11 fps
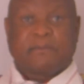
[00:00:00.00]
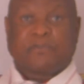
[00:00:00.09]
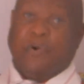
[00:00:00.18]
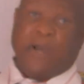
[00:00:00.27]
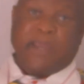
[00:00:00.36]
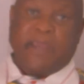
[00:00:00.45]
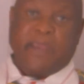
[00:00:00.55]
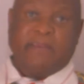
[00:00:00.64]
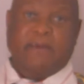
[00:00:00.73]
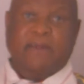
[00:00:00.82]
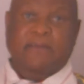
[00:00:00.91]
So I
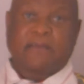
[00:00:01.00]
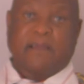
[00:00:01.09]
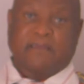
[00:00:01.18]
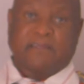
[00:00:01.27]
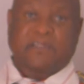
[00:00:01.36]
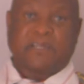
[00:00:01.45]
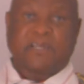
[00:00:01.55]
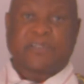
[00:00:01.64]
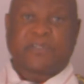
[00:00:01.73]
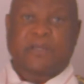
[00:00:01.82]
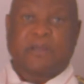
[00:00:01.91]
heard that at this
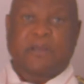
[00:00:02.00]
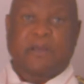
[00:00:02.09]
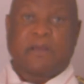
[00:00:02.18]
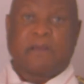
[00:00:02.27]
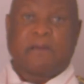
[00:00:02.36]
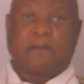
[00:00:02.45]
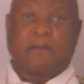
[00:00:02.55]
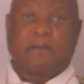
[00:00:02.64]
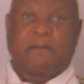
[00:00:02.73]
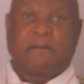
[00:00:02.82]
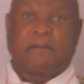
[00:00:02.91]
church
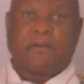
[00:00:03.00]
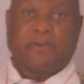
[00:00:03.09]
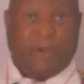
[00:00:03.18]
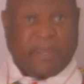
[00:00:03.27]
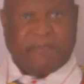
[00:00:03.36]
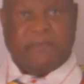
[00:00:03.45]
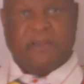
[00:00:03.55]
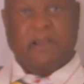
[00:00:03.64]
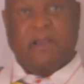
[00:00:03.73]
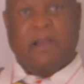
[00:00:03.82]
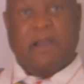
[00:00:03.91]
you are
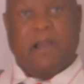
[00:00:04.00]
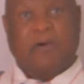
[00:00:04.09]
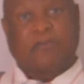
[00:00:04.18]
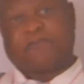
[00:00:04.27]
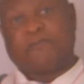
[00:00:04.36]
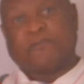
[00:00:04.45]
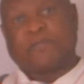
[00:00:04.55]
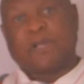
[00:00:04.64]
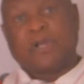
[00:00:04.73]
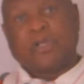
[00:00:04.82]
giving out food.